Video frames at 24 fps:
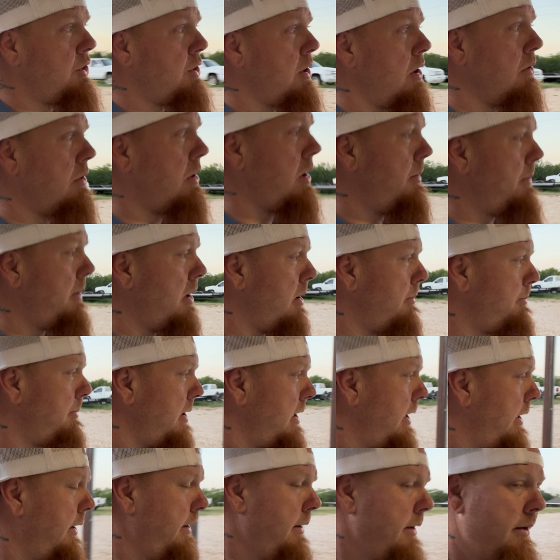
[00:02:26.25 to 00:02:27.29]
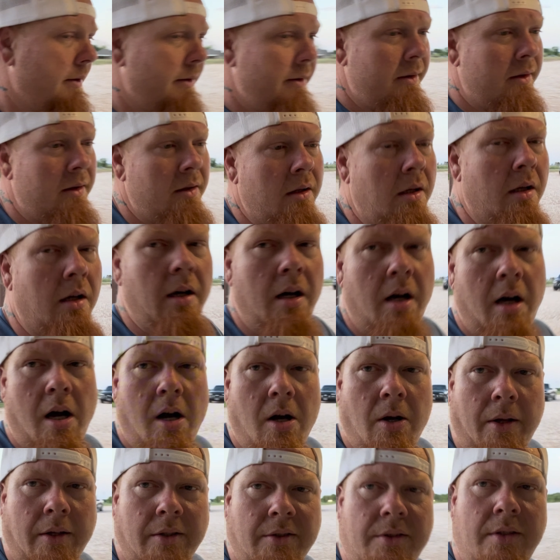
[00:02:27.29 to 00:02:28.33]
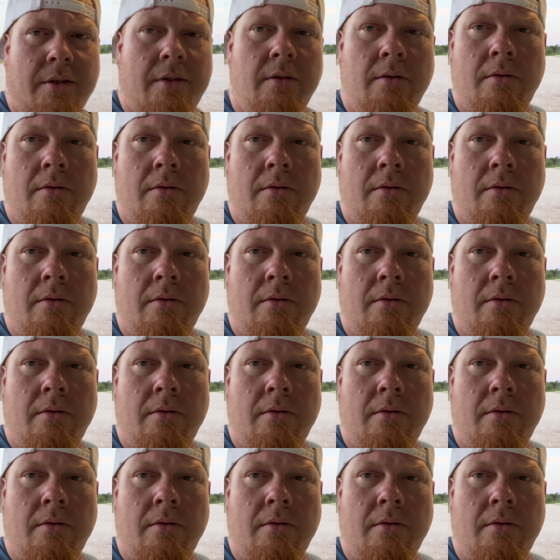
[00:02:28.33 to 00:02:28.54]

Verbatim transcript: show coming up in August.